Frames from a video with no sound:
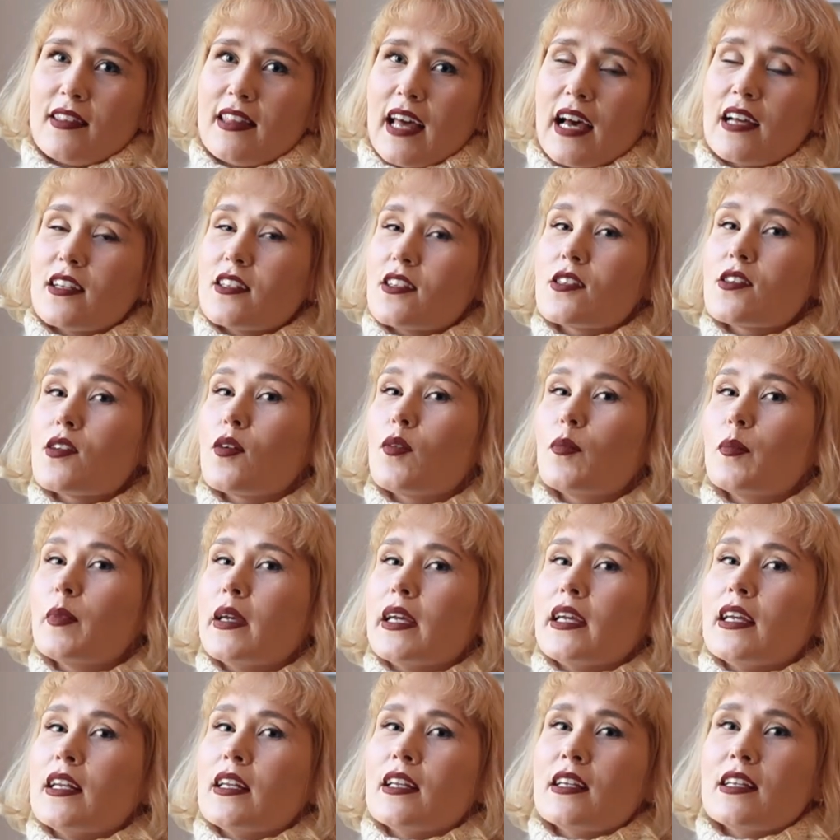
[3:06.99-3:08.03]
That does not
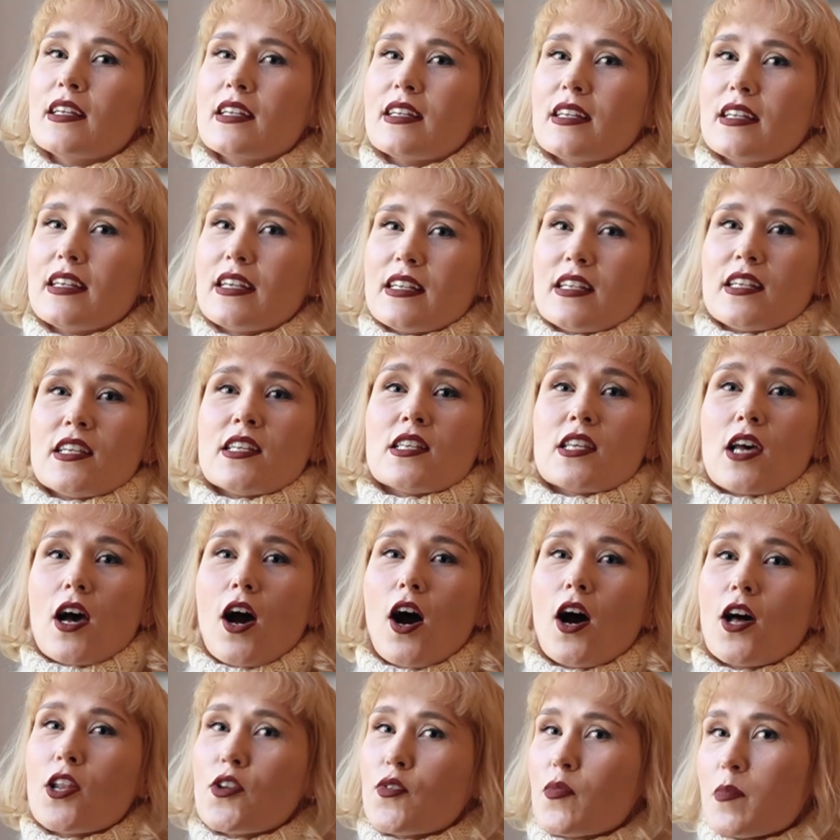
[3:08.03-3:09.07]
mean it is
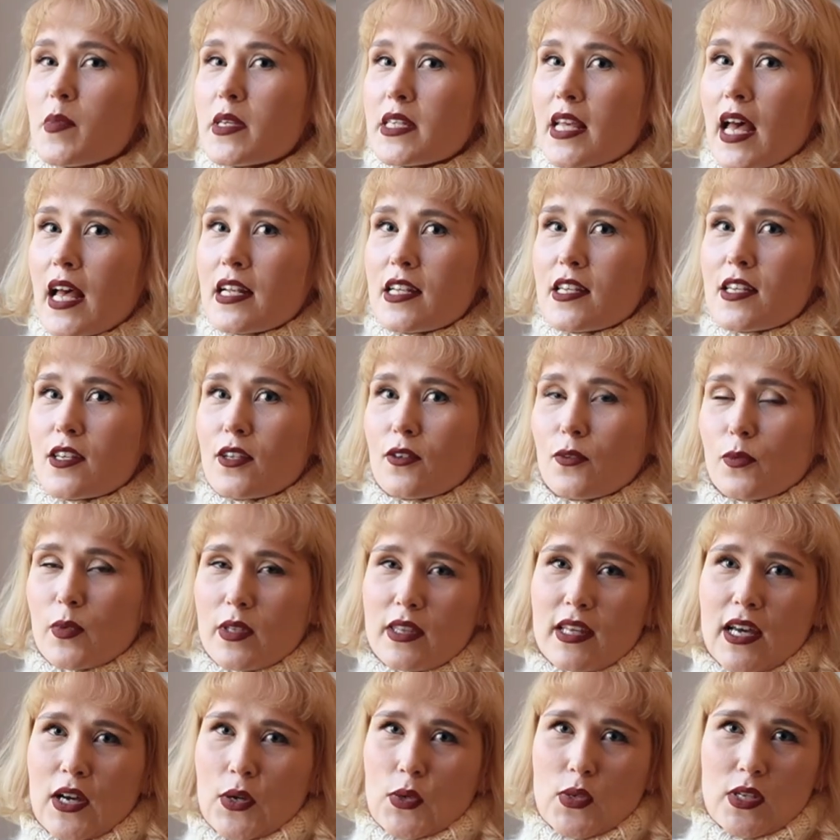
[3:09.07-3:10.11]
100%
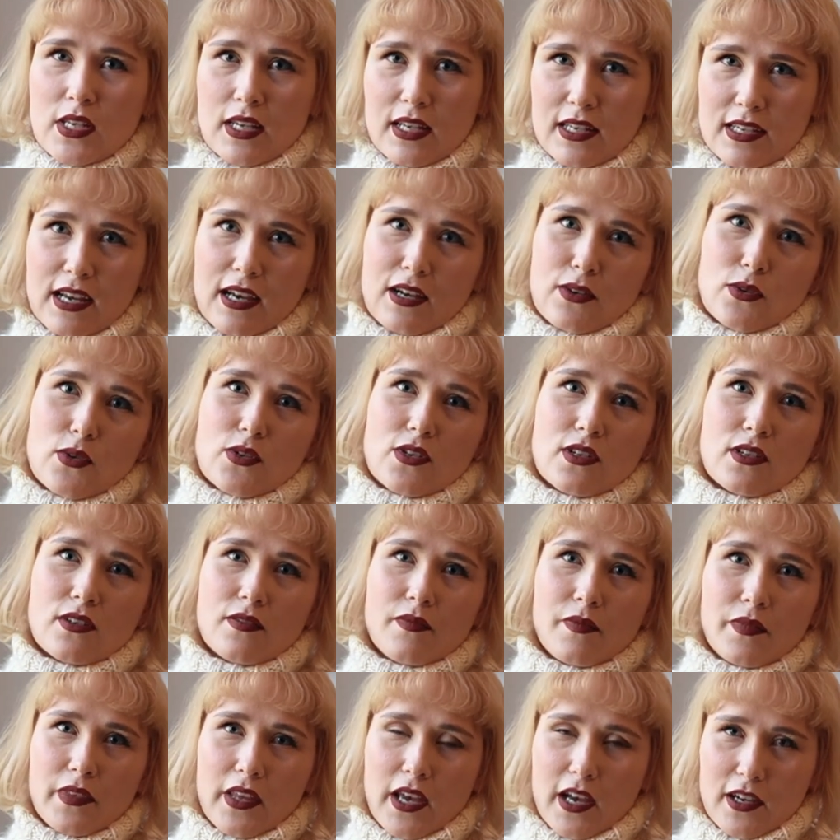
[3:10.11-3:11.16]
without a doubt
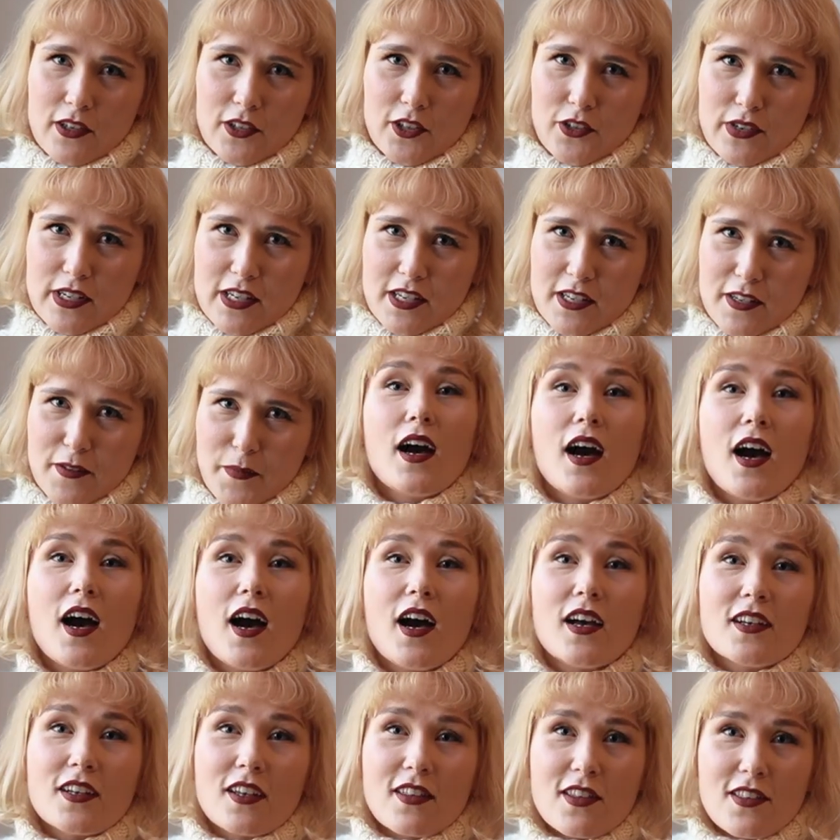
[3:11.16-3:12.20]
accurate.
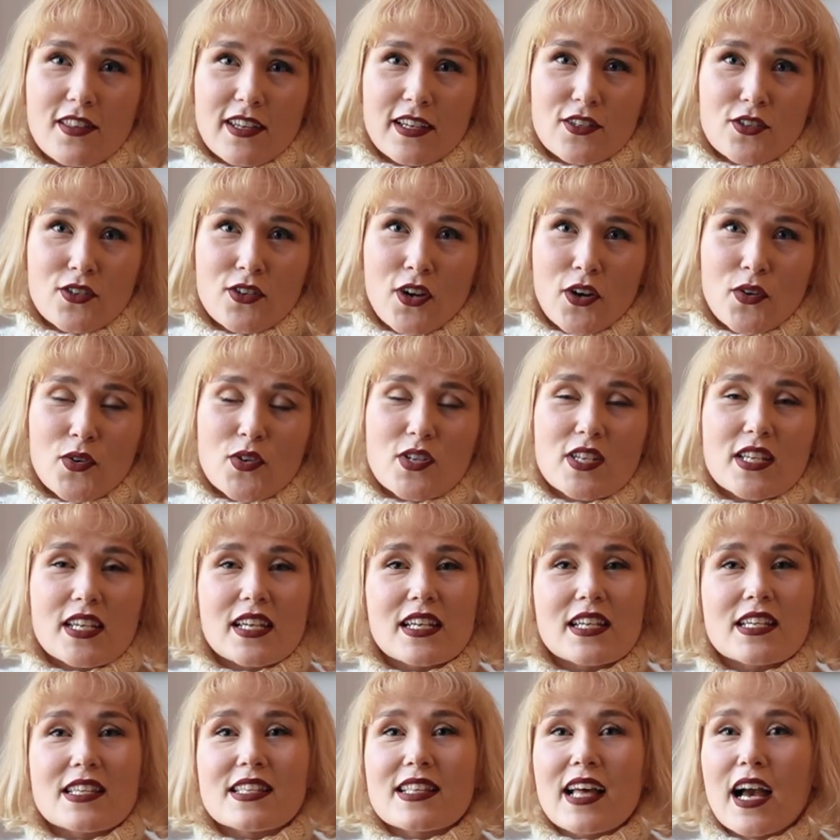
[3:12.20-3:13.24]
Another thing to note
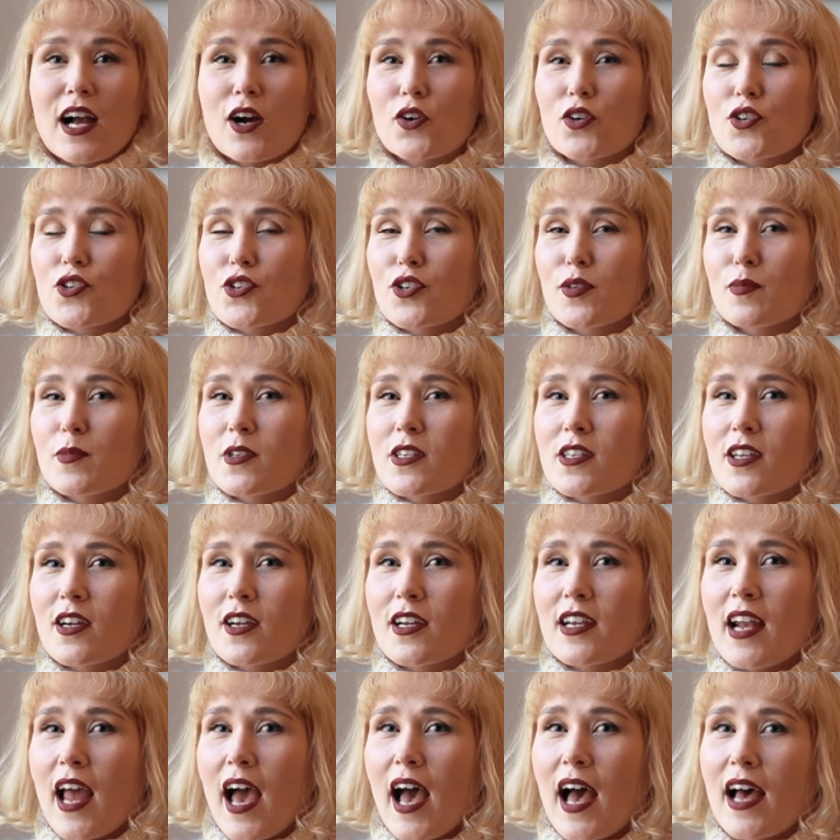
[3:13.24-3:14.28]
is that costume
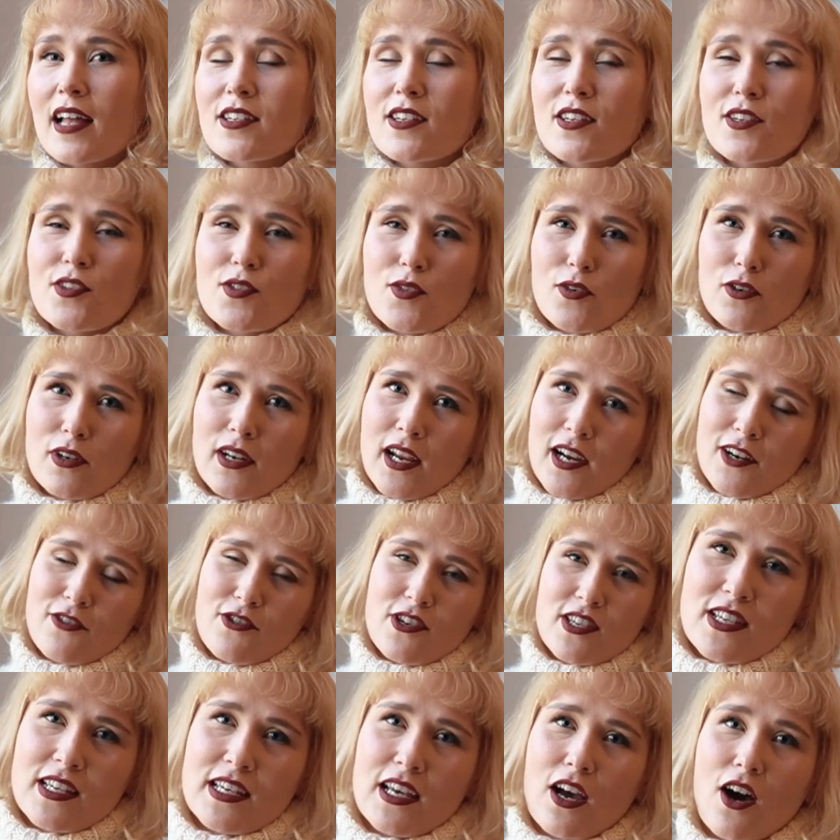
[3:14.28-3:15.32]
design and historical
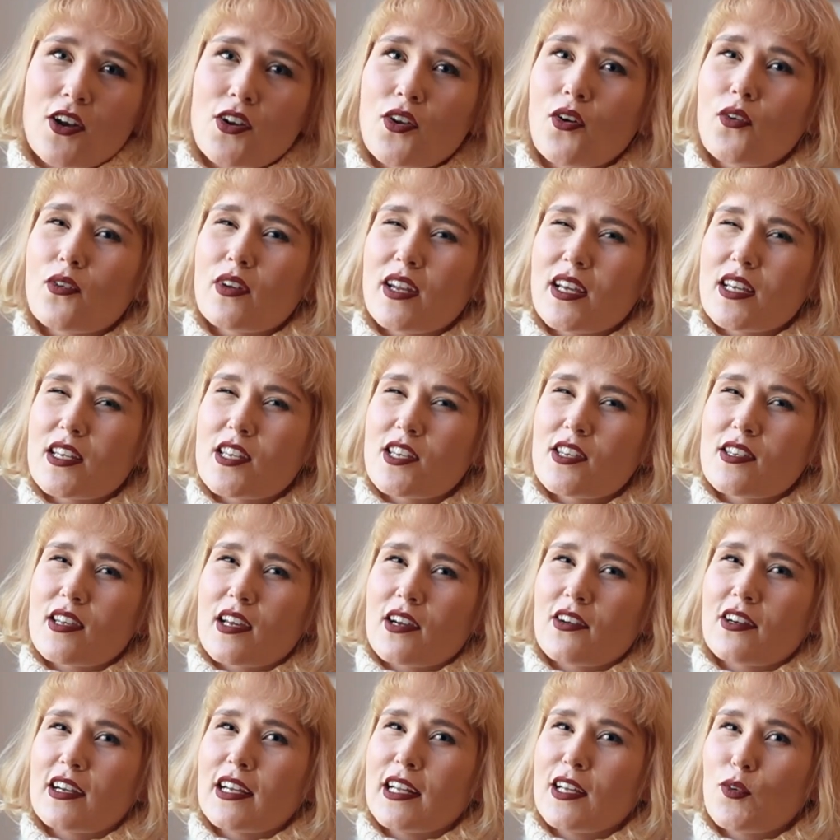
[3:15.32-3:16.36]
accuracy are not
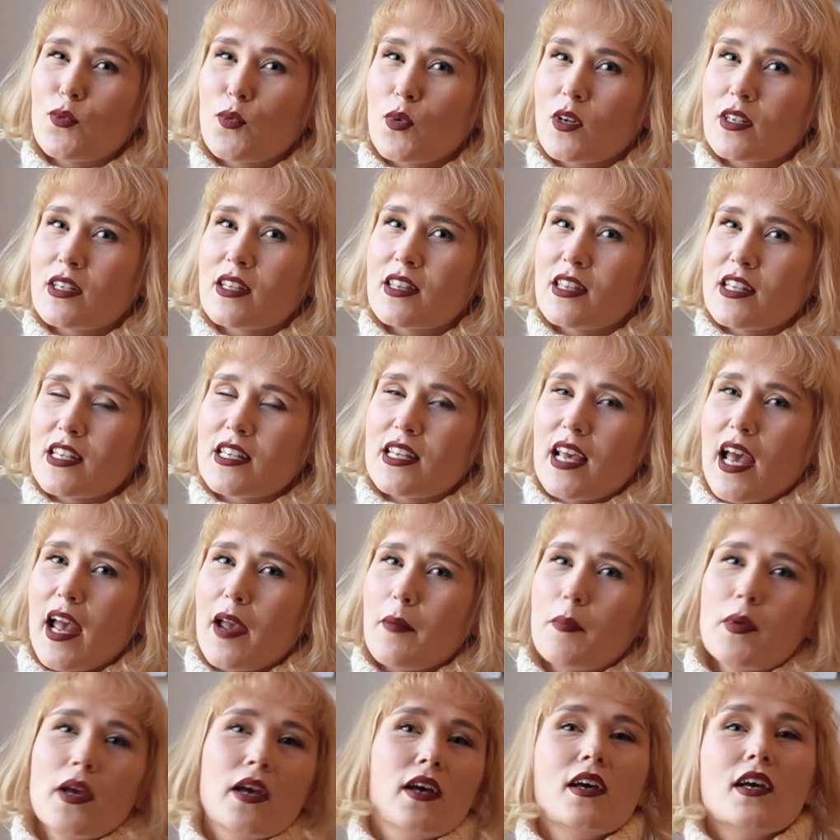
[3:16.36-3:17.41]
necessarily one and the
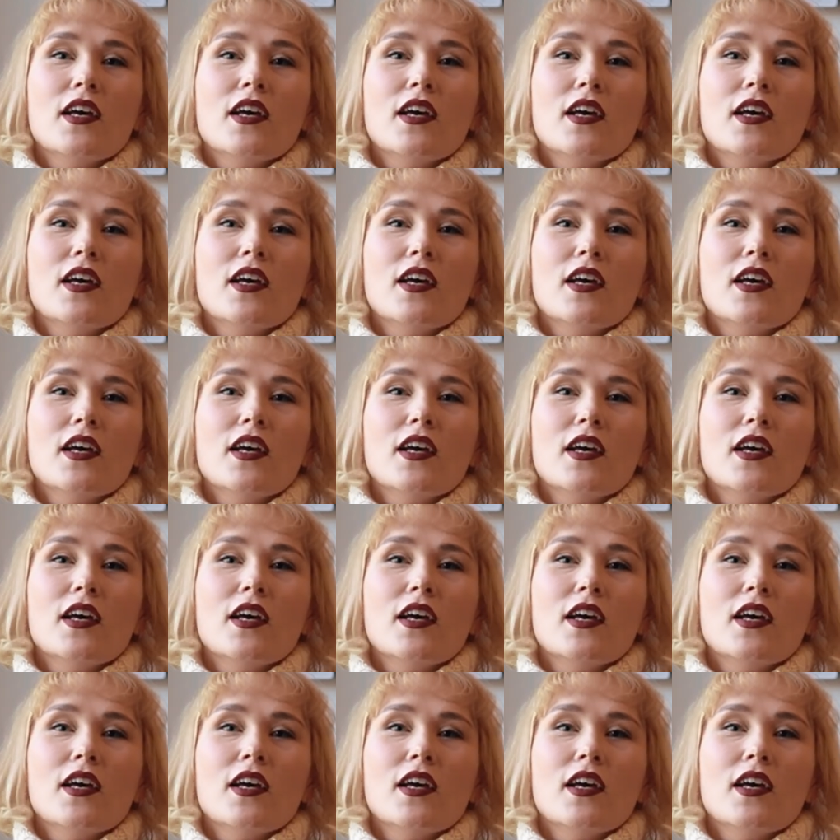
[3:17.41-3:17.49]
same.